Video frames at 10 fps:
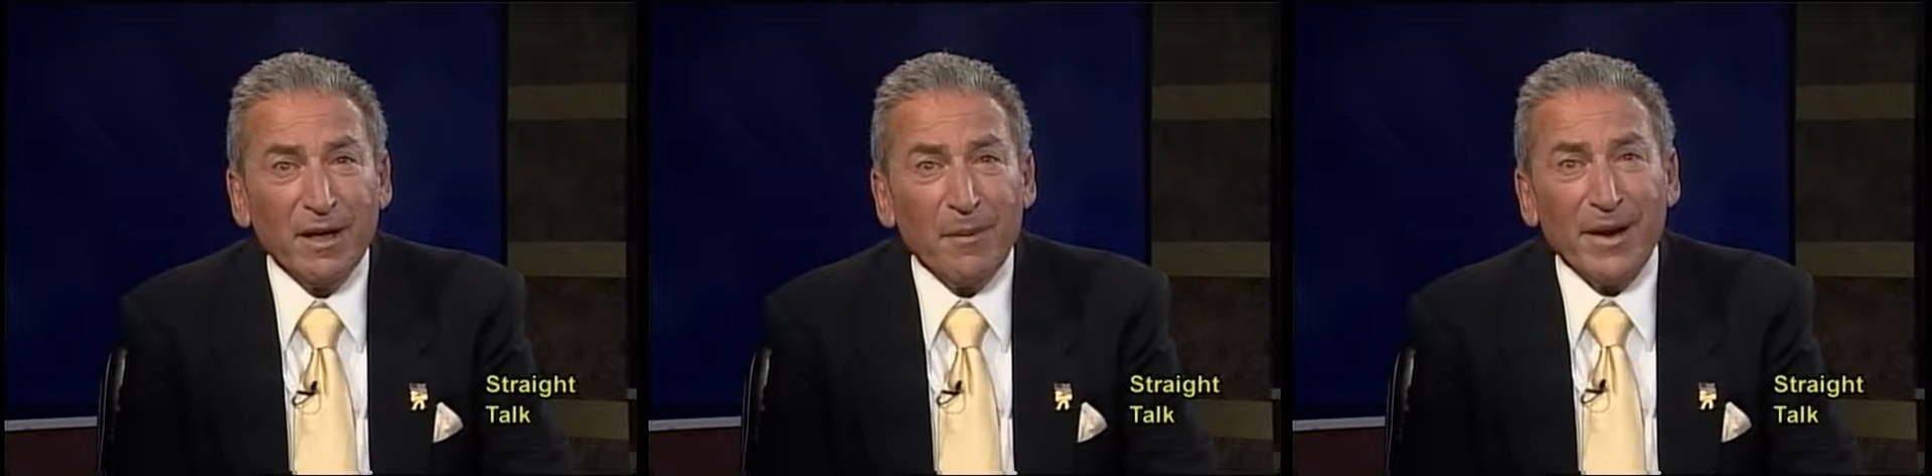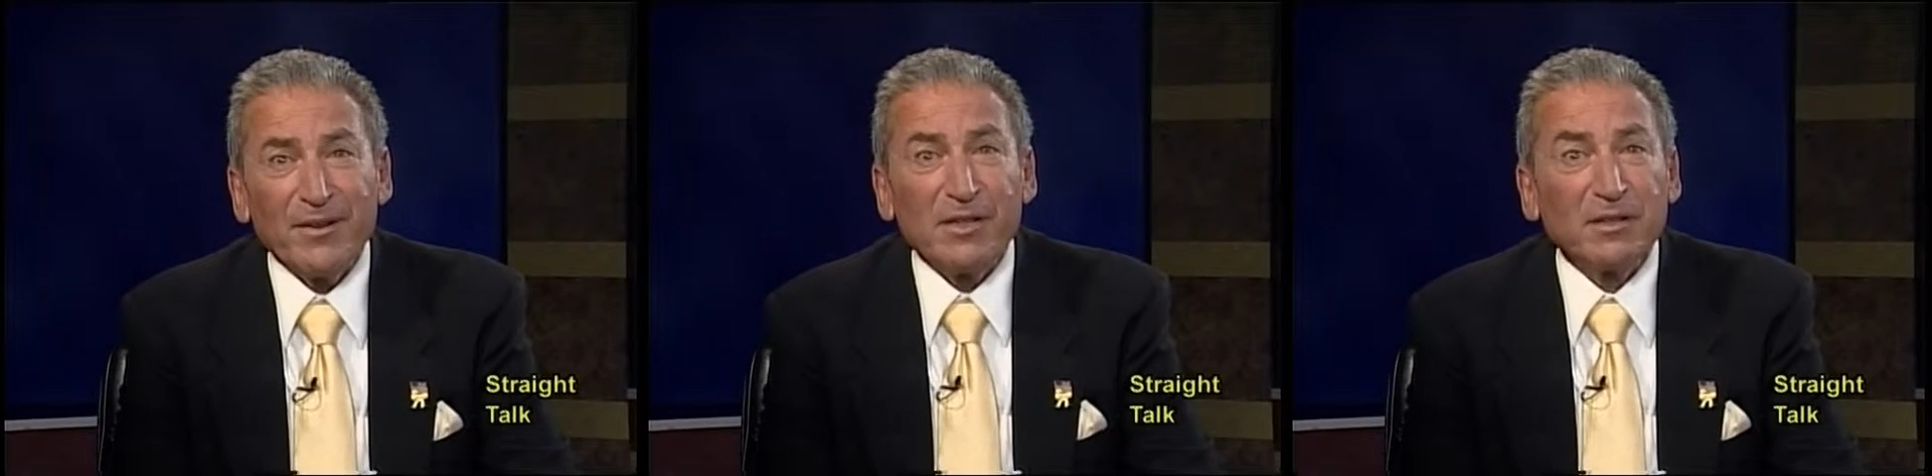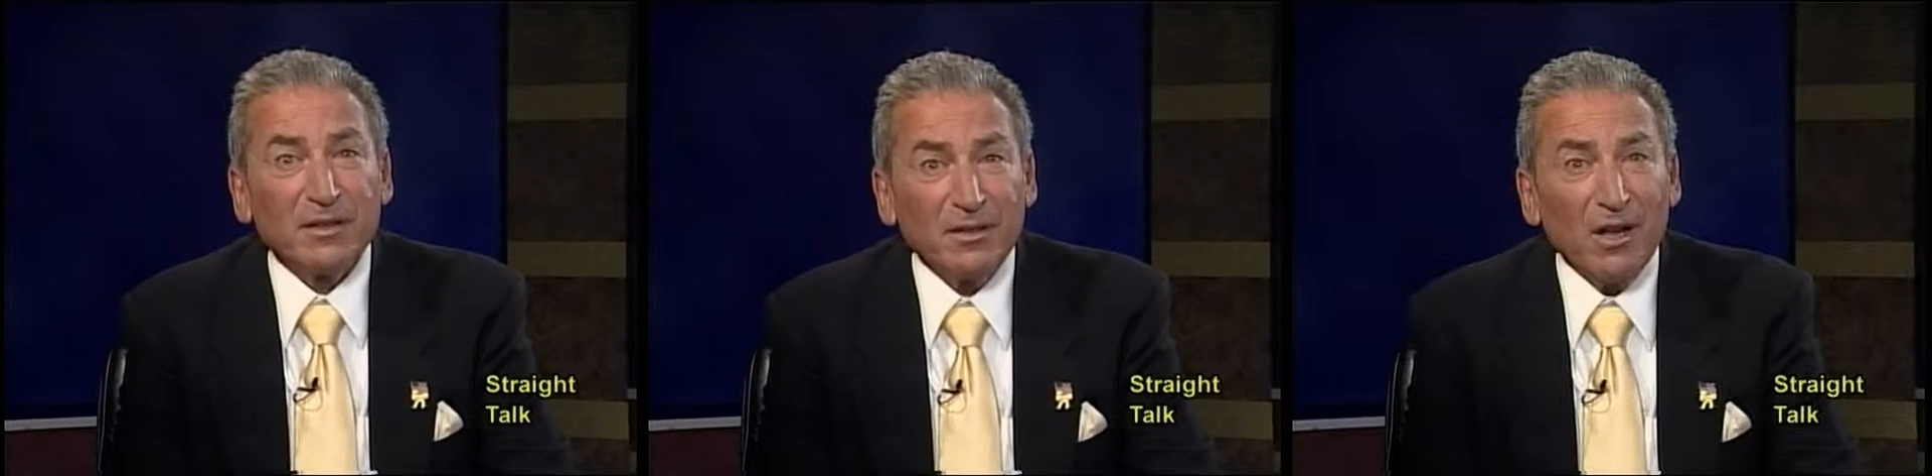about the
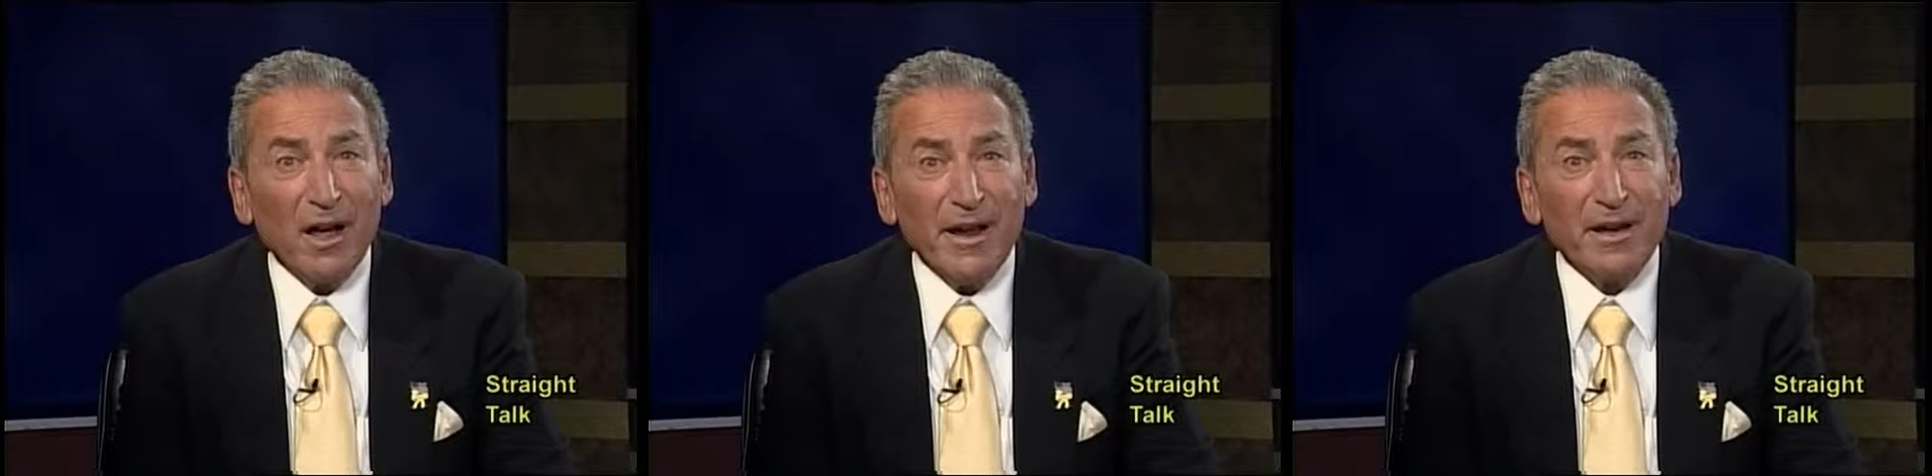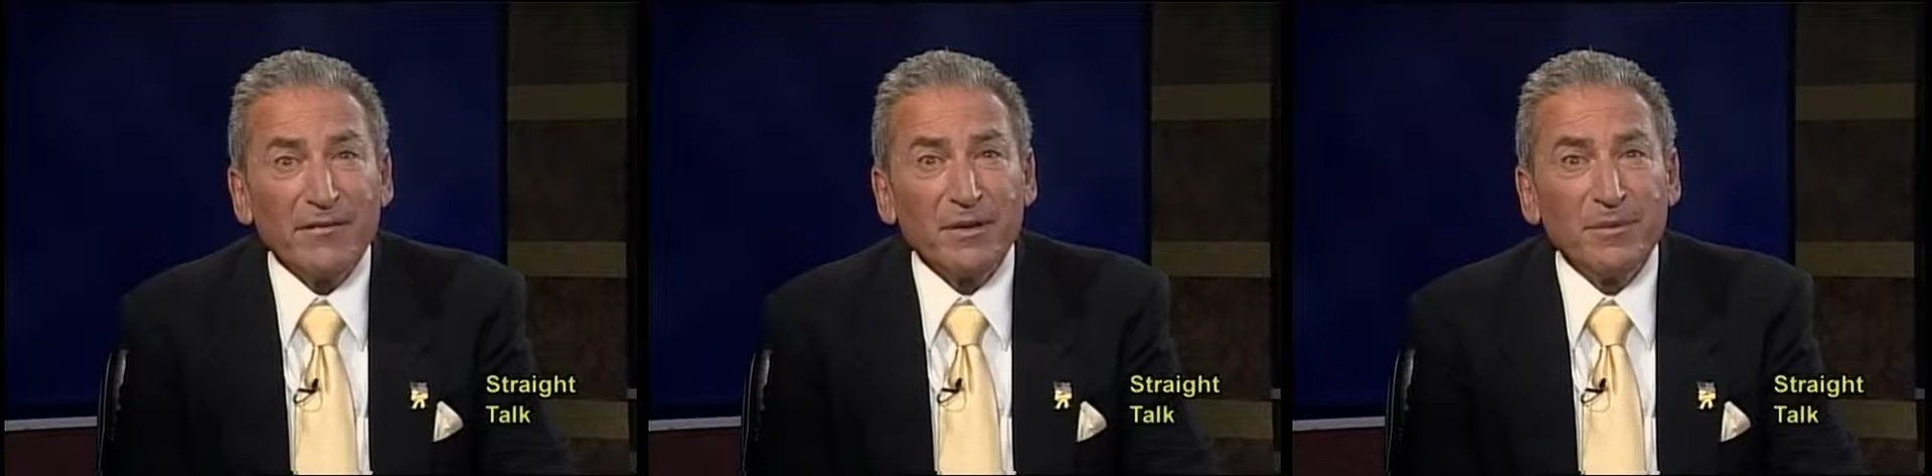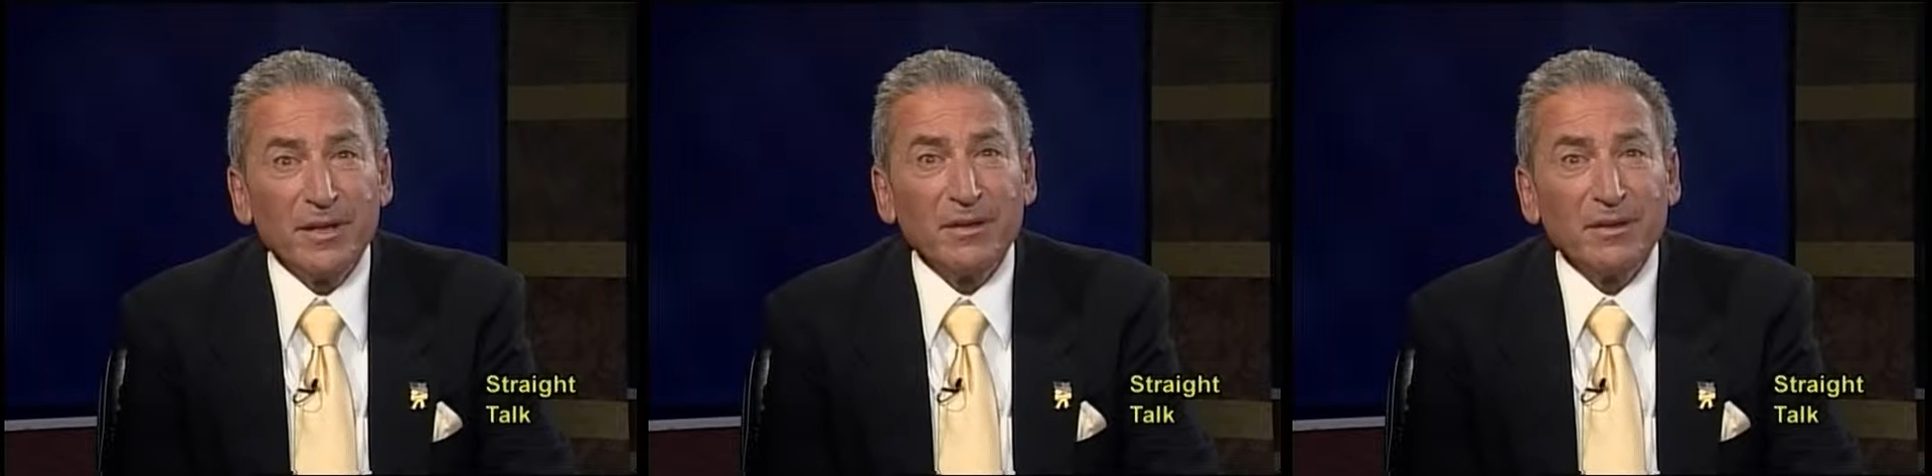decline of the
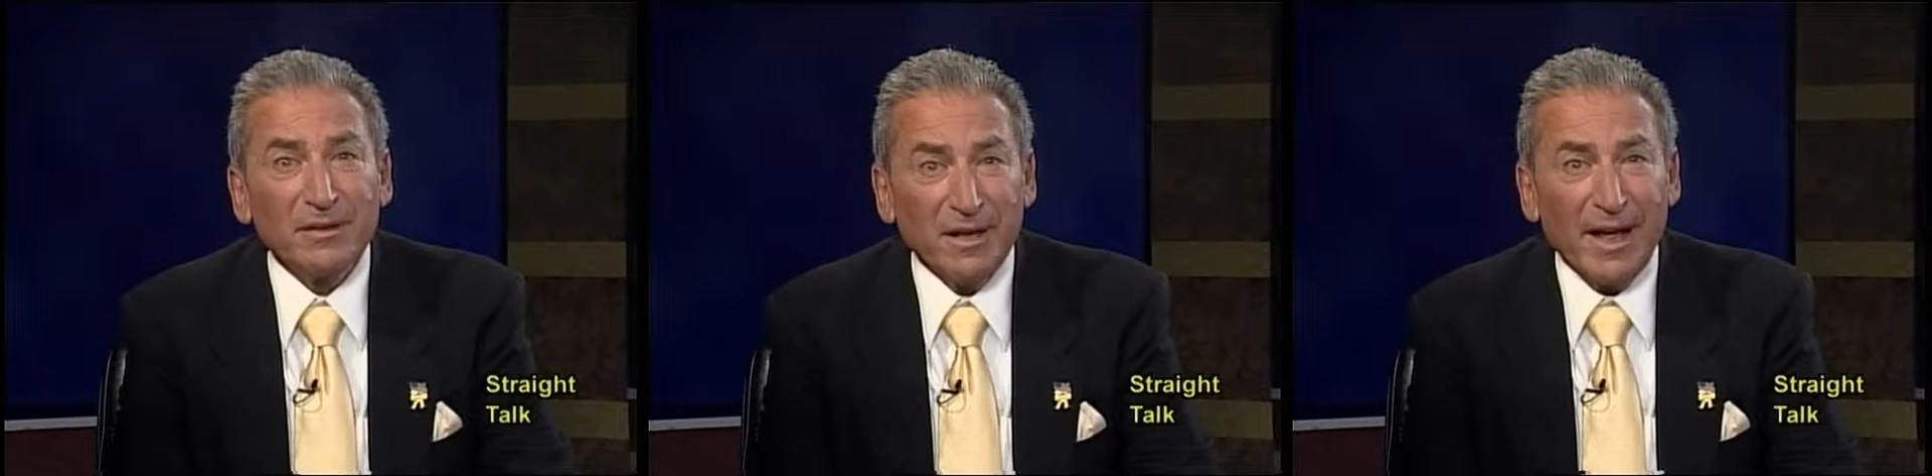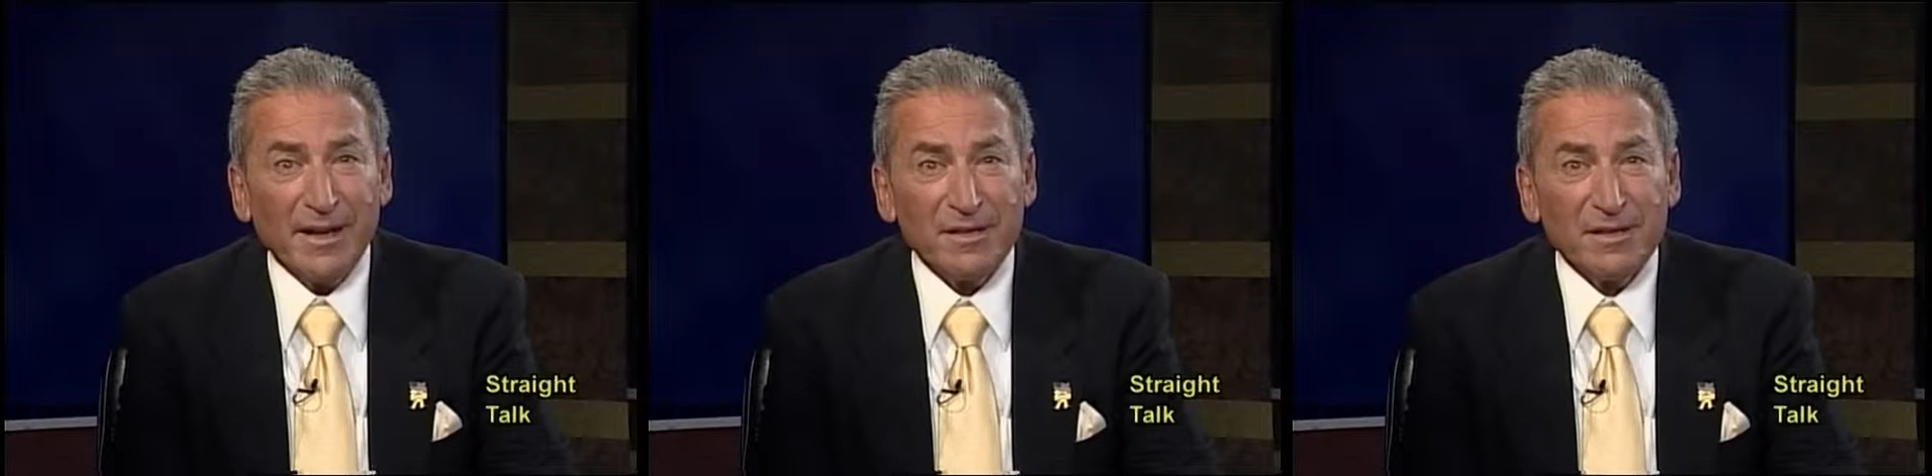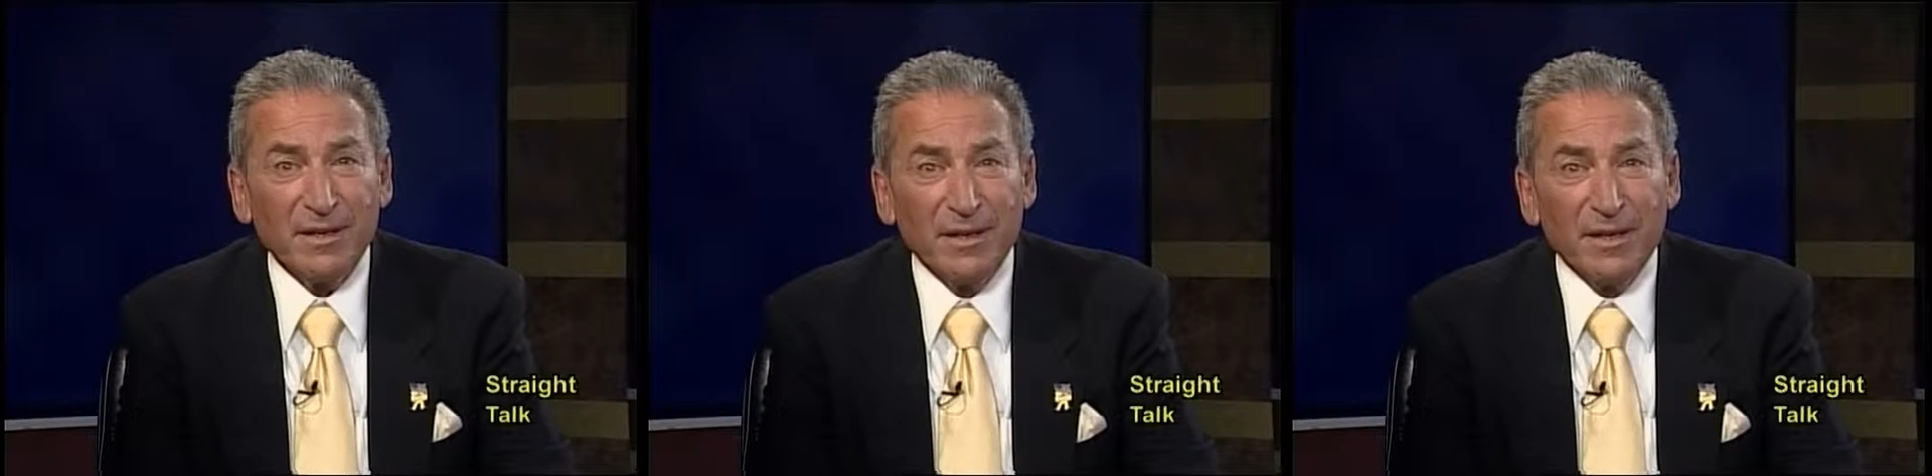middle class.